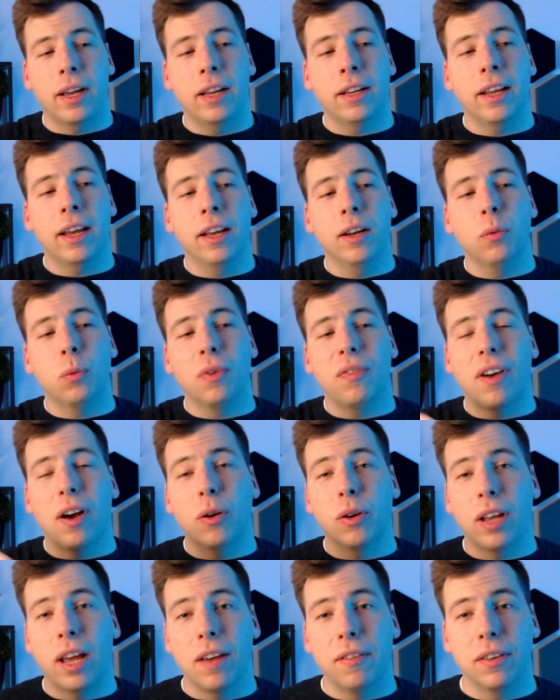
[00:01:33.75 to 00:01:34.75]
And then
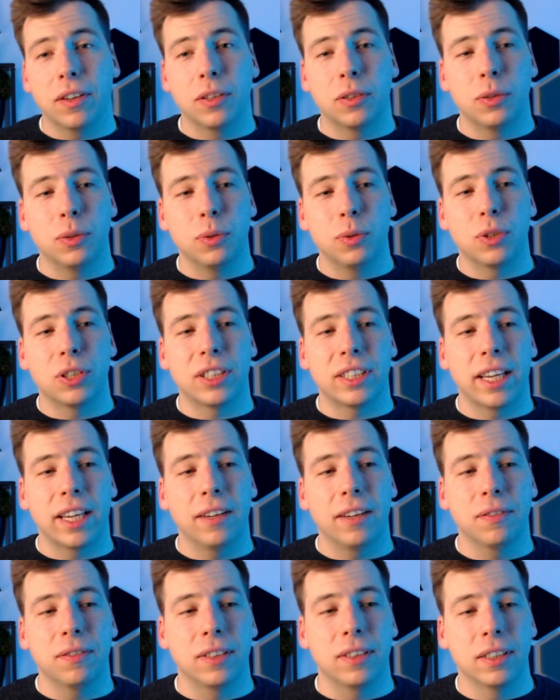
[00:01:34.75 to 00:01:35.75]
without having to
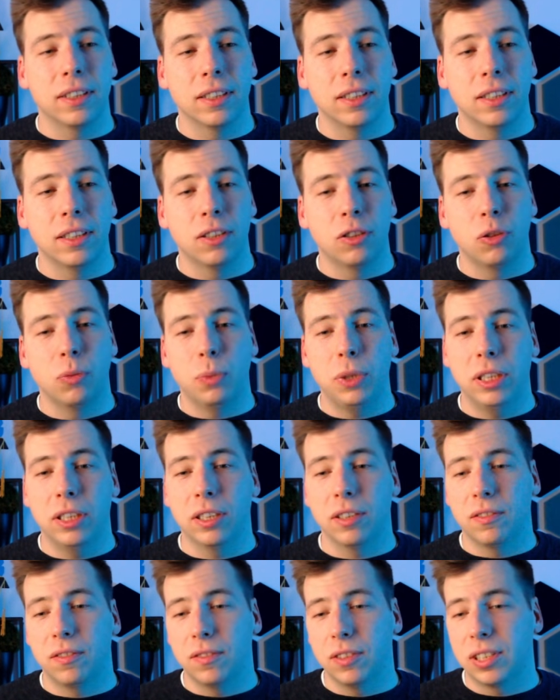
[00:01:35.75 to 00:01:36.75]
save the
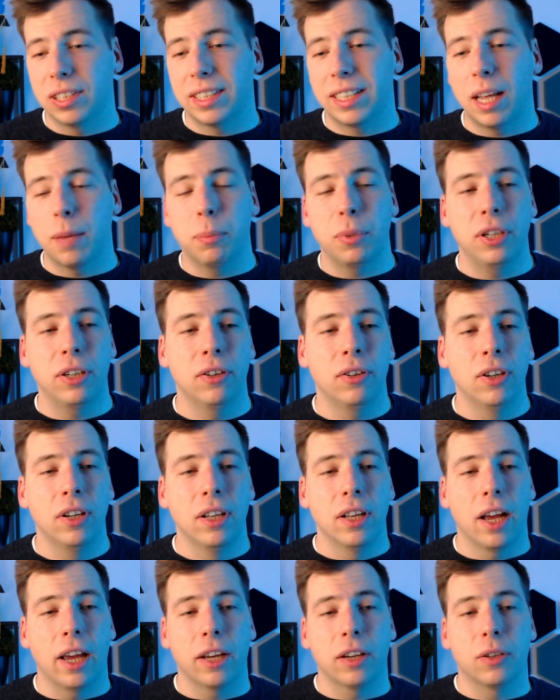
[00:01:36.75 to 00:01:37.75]
intermediate step here,
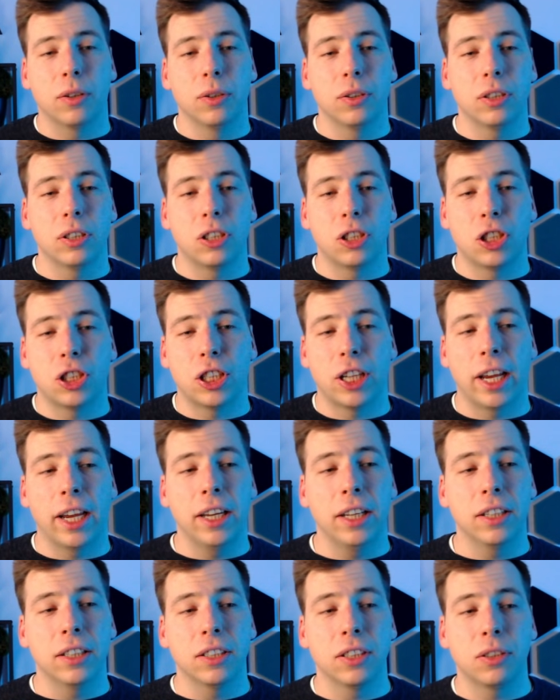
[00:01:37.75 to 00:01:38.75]
I could
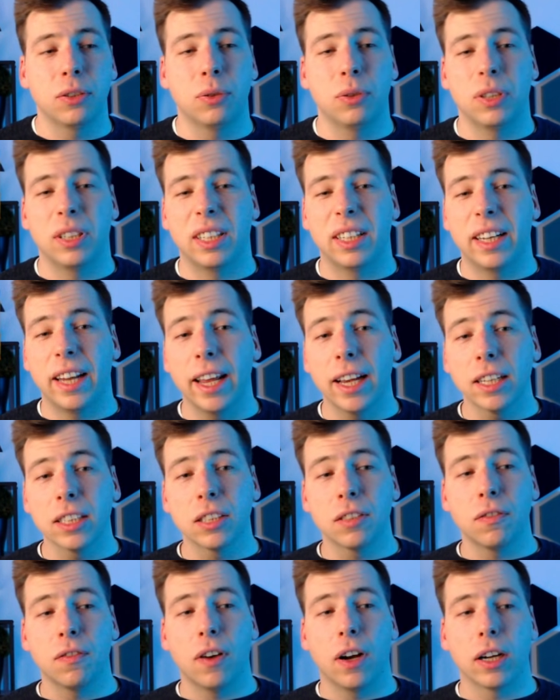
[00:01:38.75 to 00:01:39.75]
chain this to the
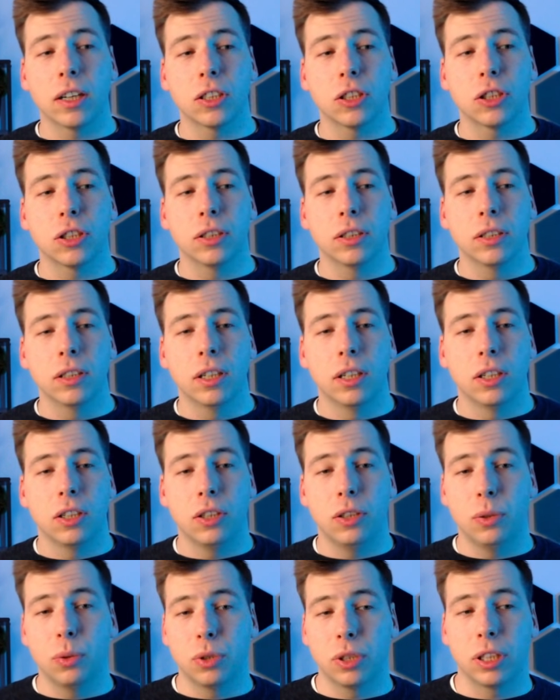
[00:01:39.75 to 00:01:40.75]
next function
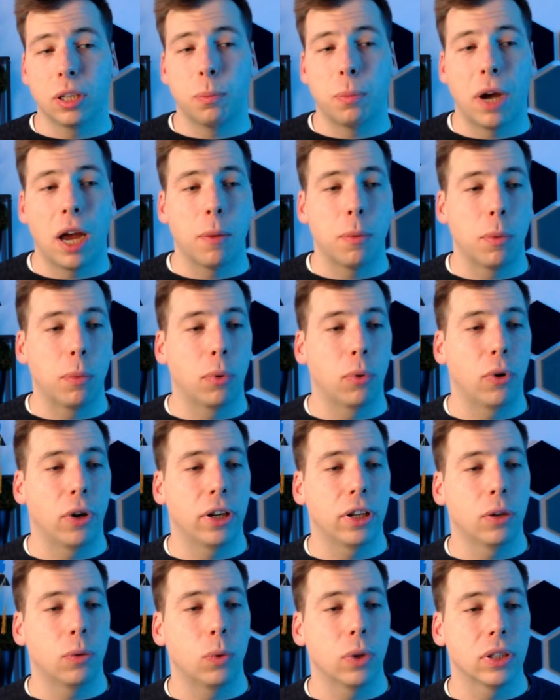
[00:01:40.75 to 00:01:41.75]
using the pipe
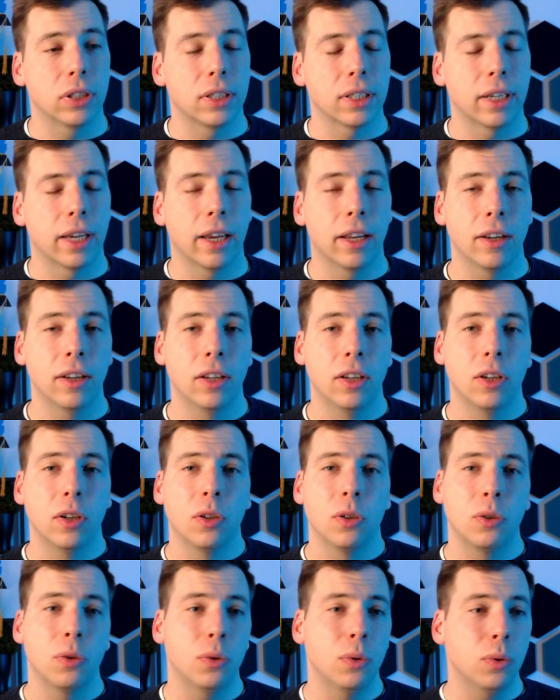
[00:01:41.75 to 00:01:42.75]
operator once again
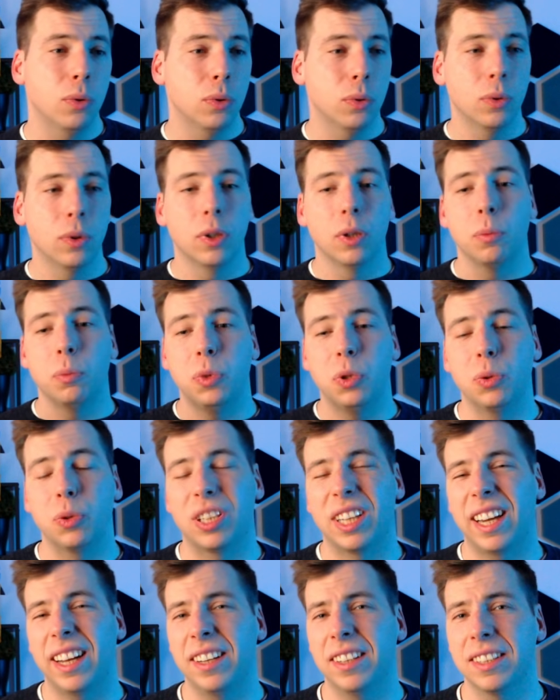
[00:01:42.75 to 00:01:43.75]
to
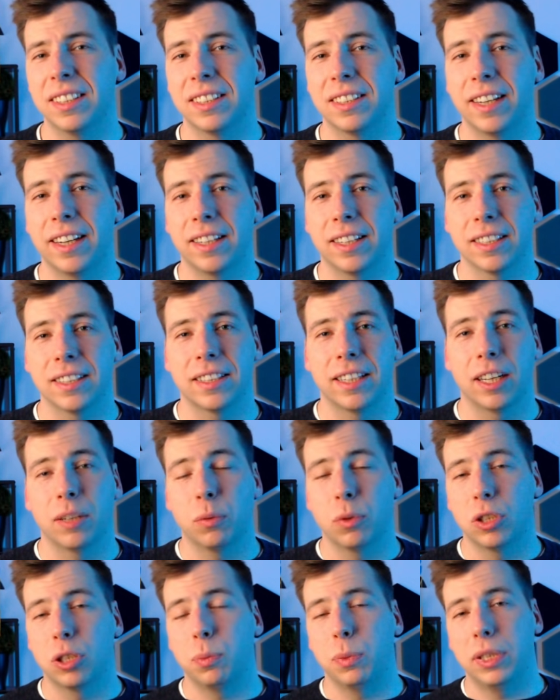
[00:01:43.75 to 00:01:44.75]
mutate this data set,
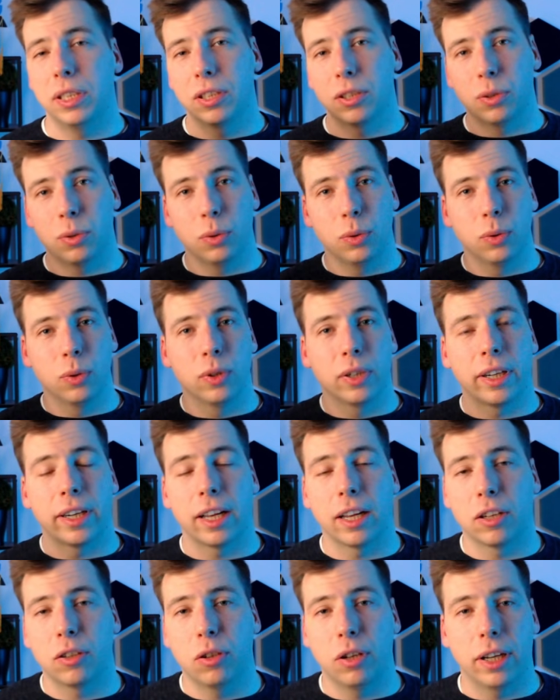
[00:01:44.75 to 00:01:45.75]
which means to
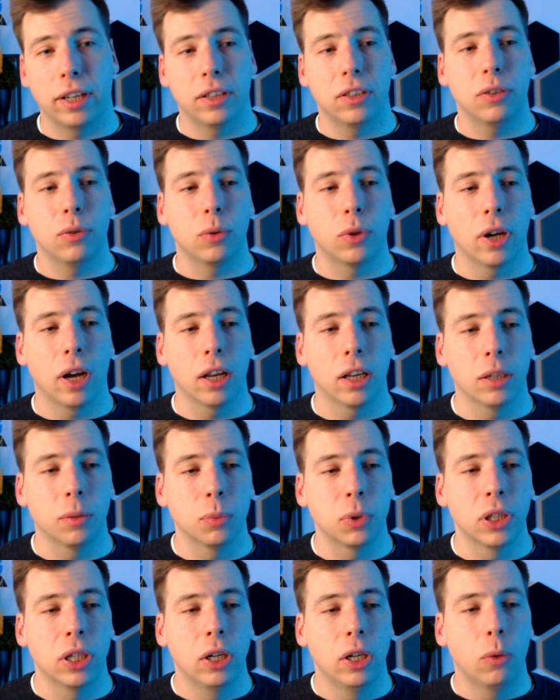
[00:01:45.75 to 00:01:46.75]
calculate new
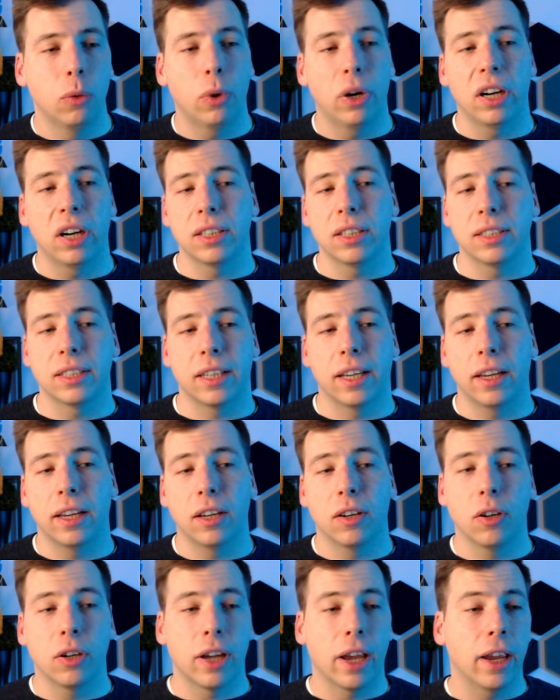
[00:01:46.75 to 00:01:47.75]
columns, where I say,
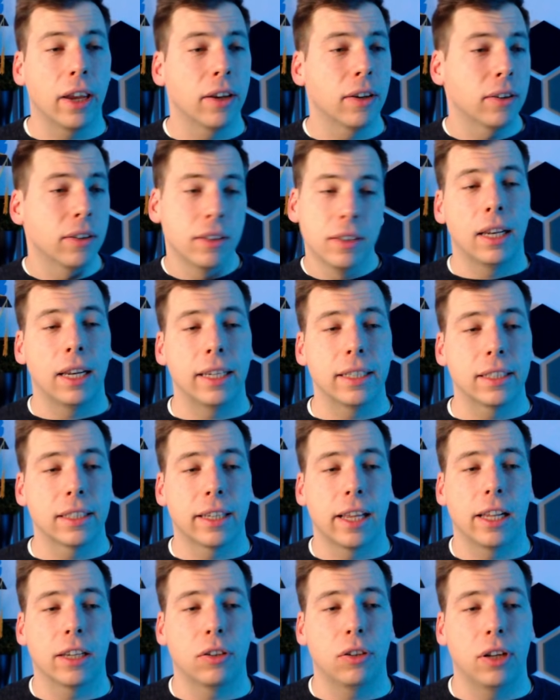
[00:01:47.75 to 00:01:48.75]
okay, let's
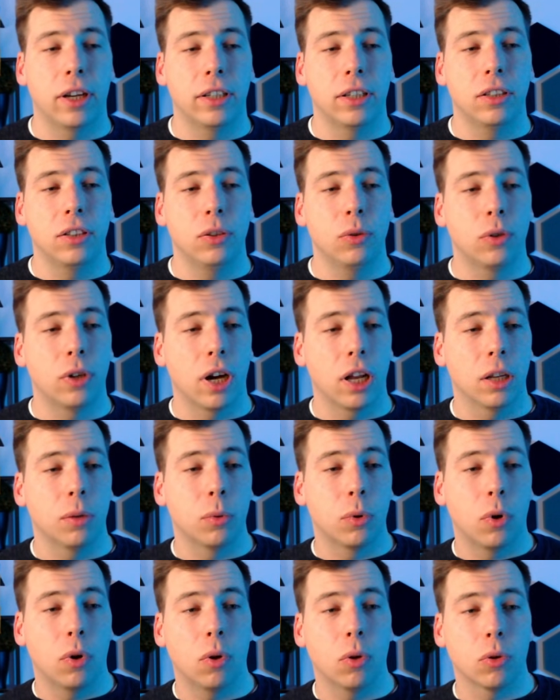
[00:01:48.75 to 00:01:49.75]
calculate a new column
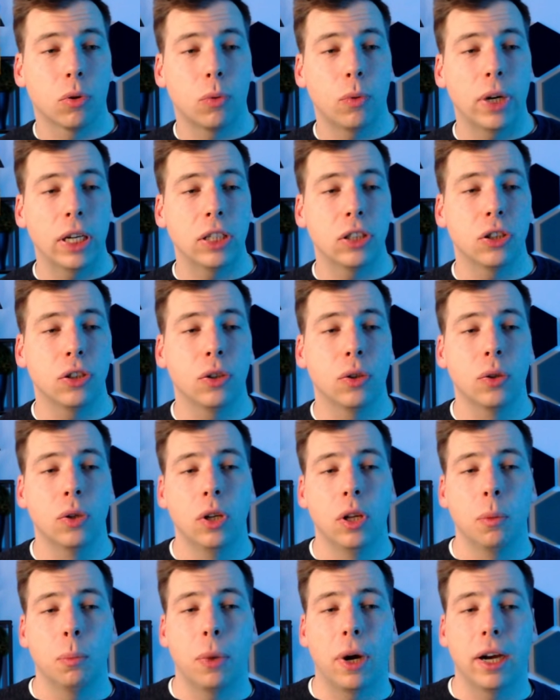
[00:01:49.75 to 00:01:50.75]
called ratio
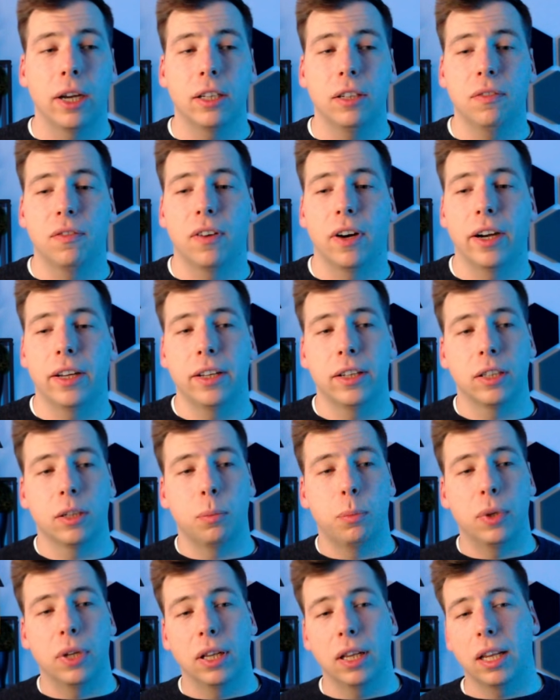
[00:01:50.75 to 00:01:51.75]
by dividing the
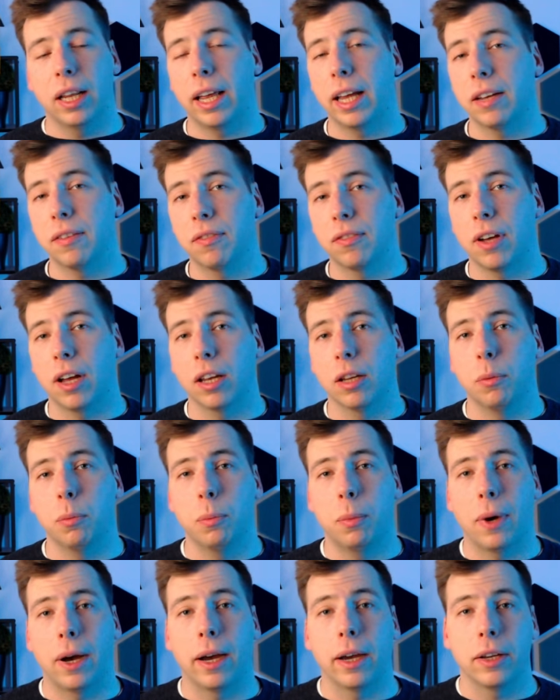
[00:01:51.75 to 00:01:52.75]
bill length column
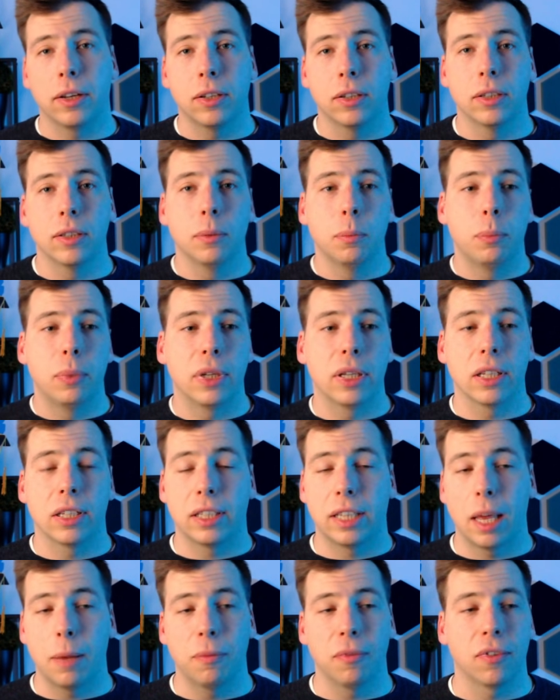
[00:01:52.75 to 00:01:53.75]
by the bill
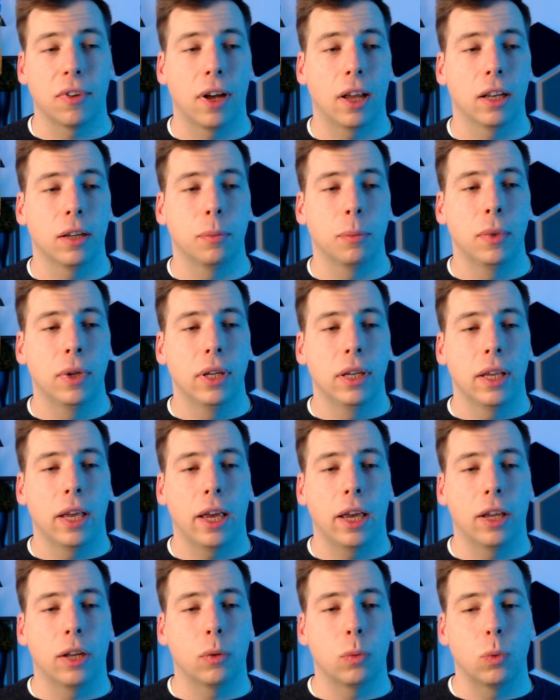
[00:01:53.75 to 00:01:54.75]
depth column.
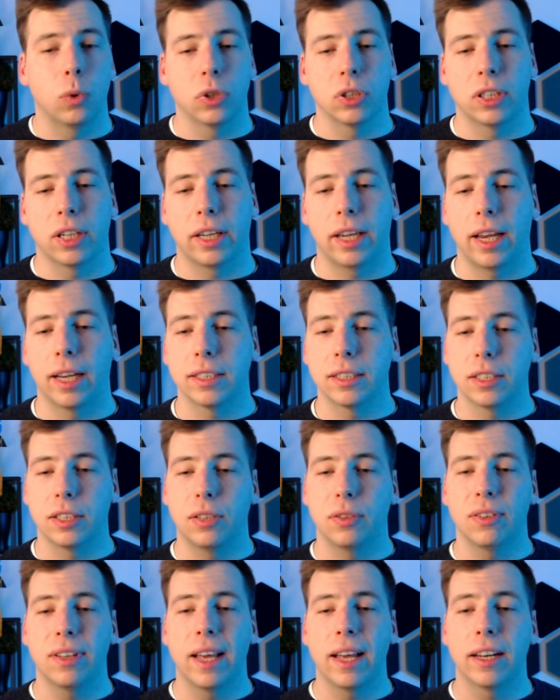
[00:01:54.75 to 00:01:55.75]
And once I
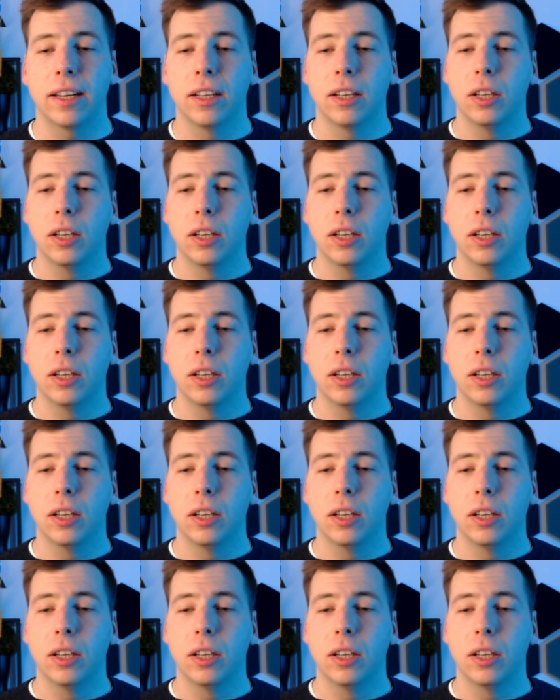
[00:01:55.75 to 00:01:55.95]
execute that,